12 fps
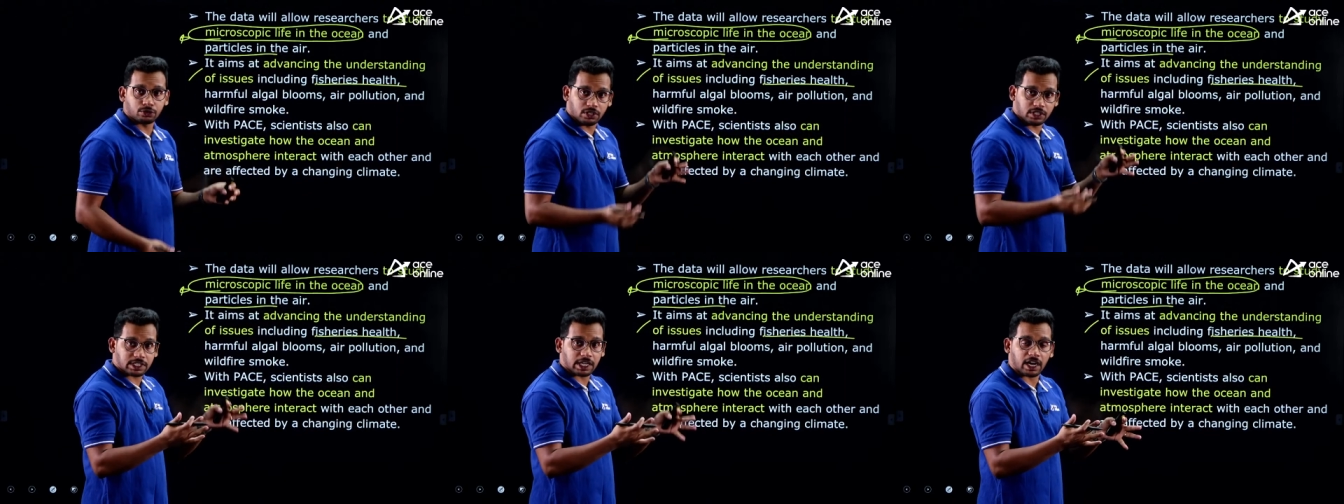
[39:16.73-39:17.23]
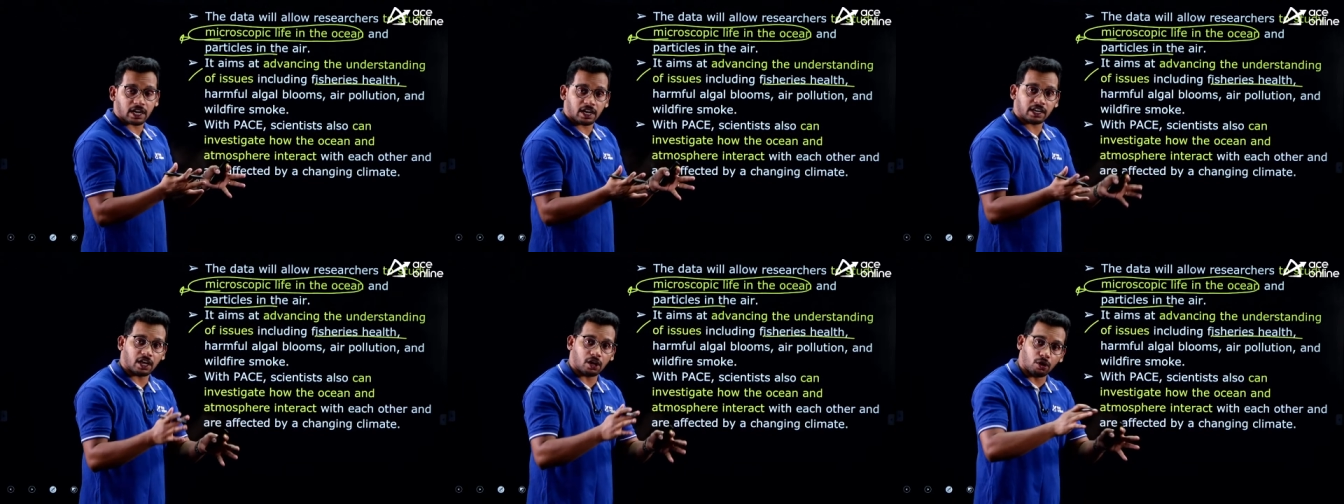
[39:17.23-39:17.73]
So this
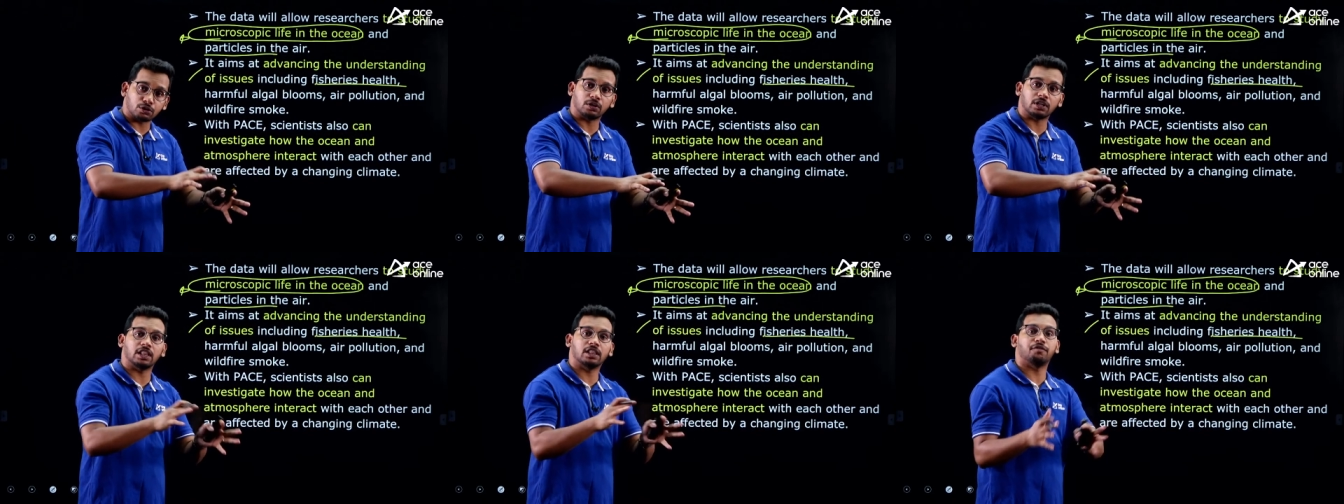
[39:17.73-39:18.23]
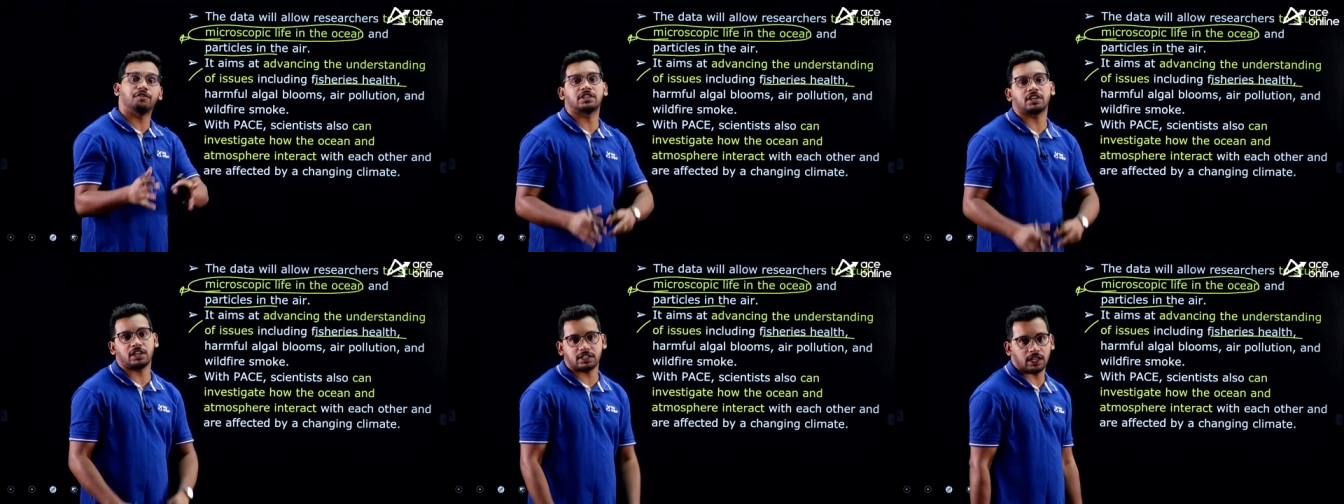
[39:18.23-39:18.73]
satellite can also tell the
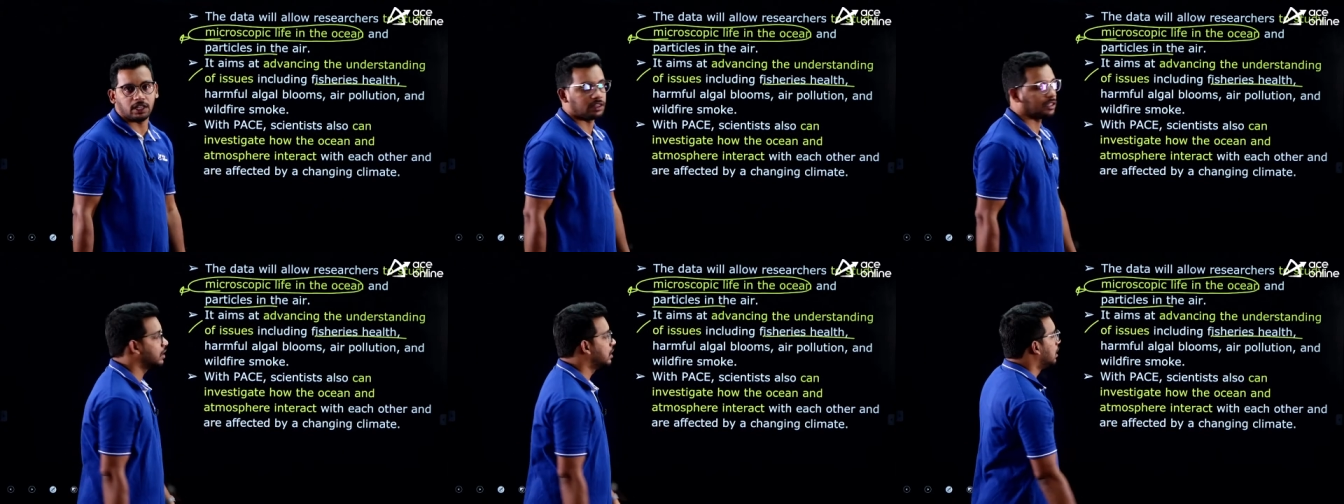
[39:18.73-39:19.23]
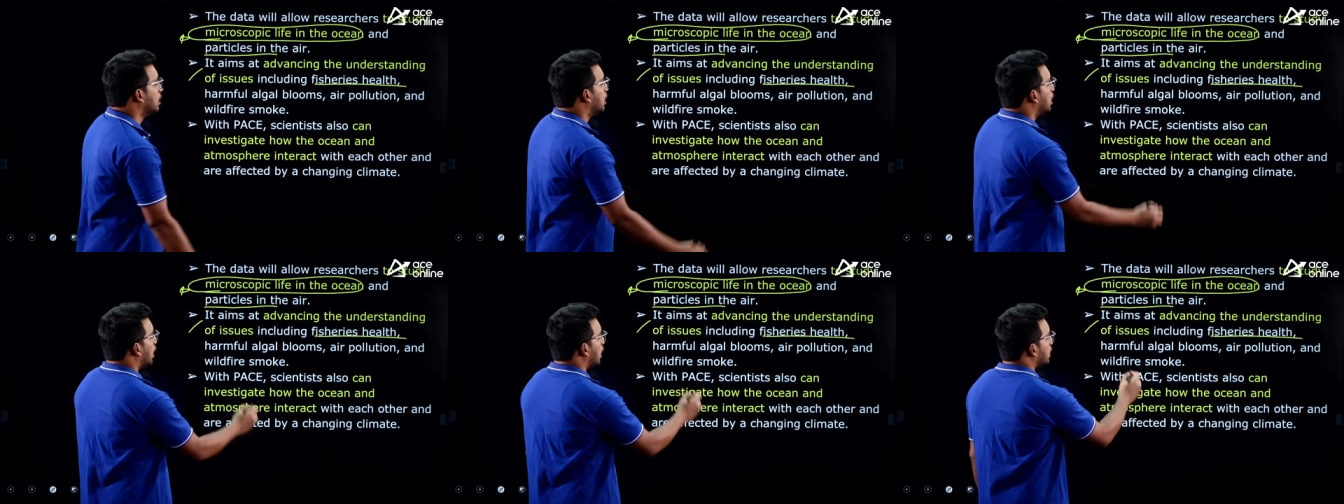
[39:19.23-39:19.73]
fisheries health
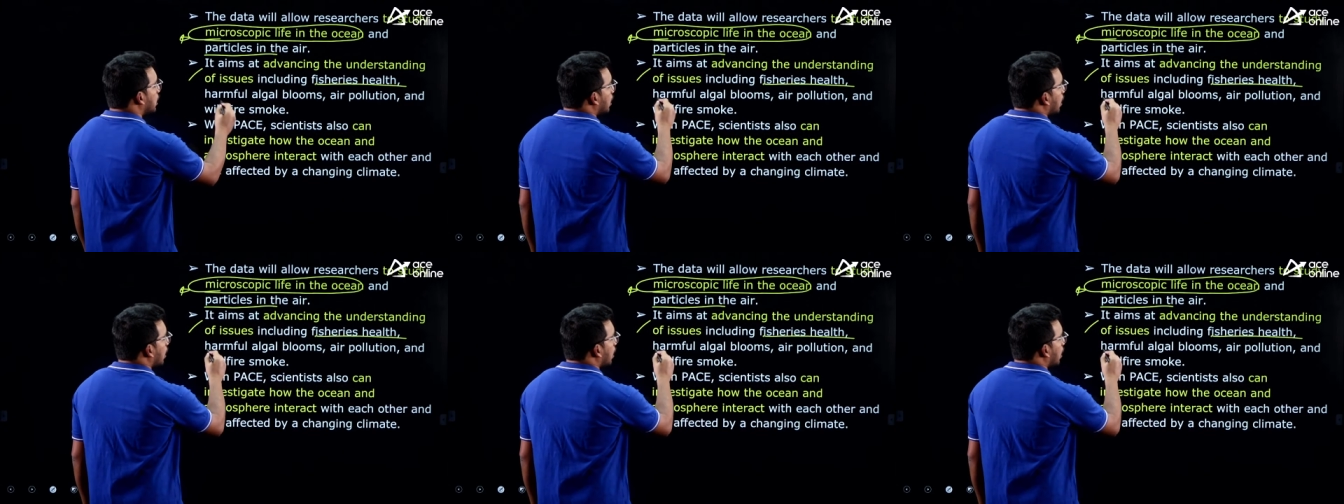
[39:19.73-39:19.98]
and then